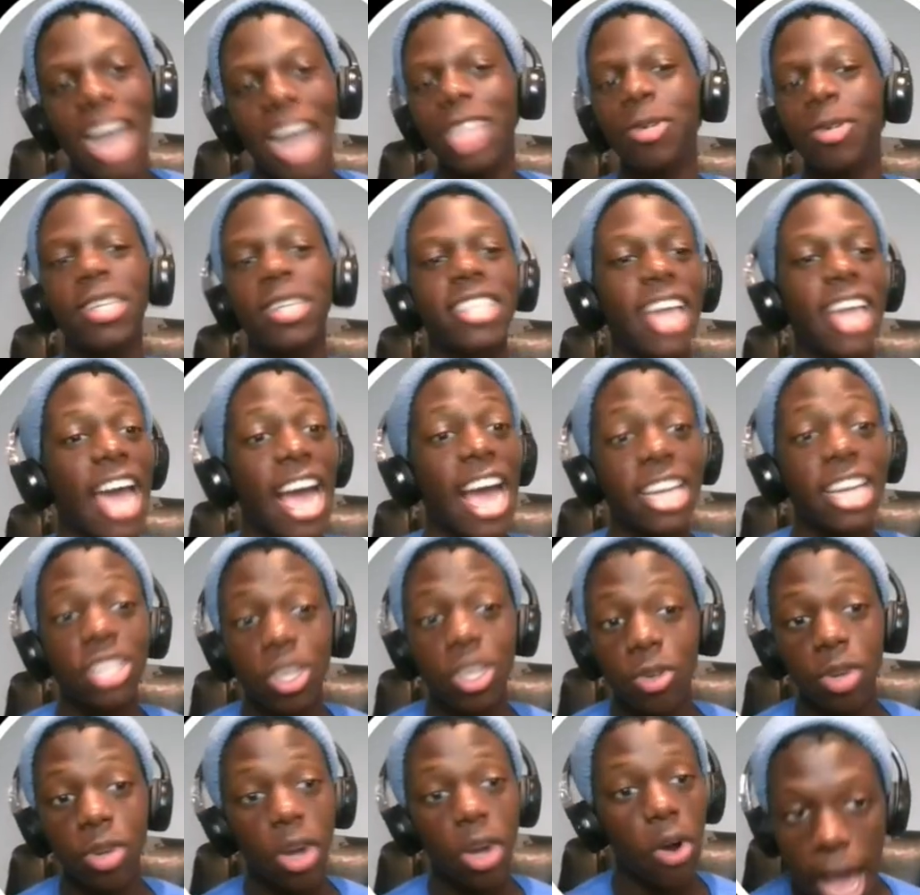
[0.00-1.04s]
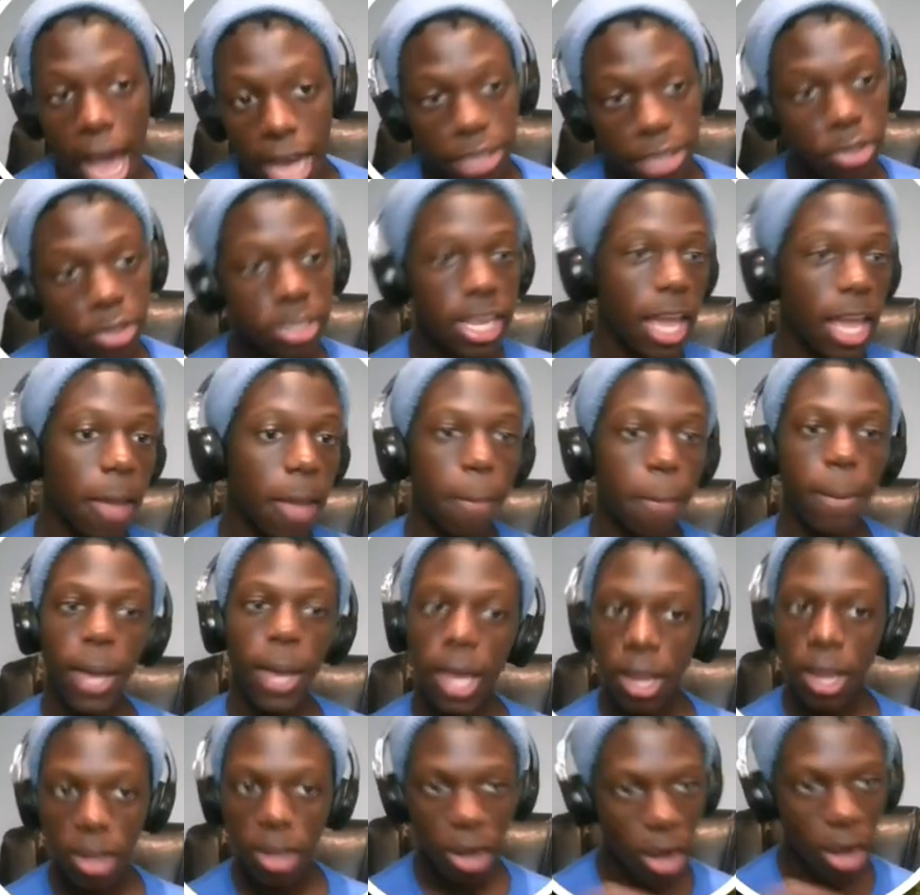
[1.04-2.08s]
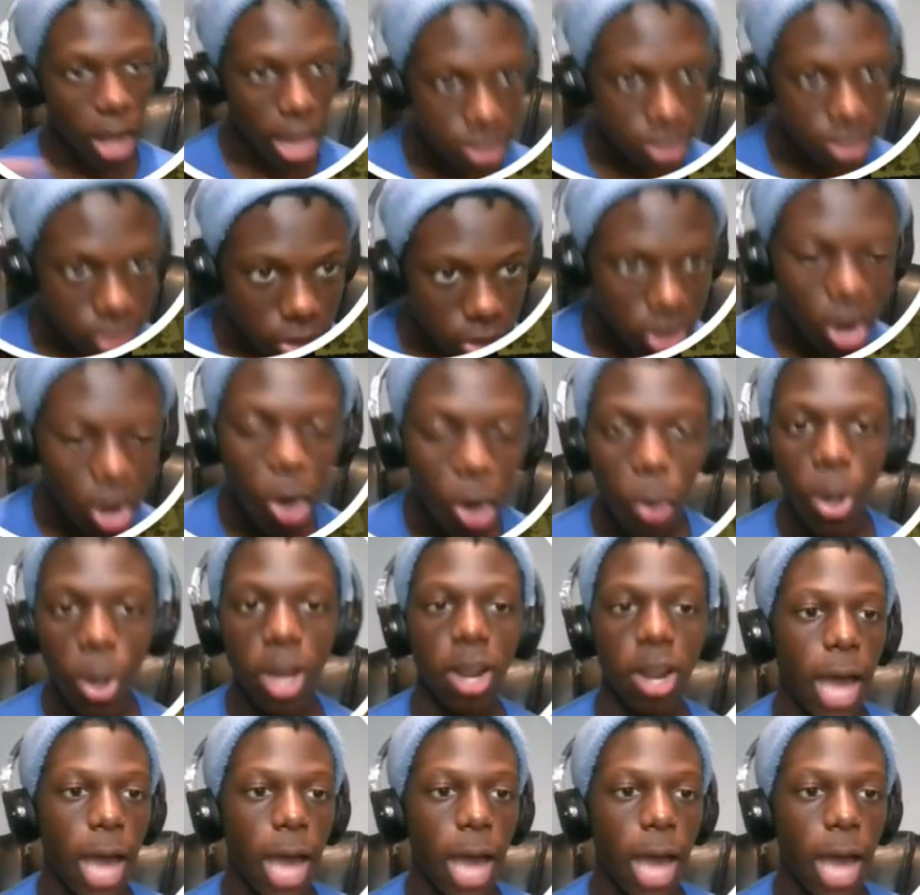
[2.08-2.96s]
I just want to ask you, you know, how's your day been? You know, how's it going?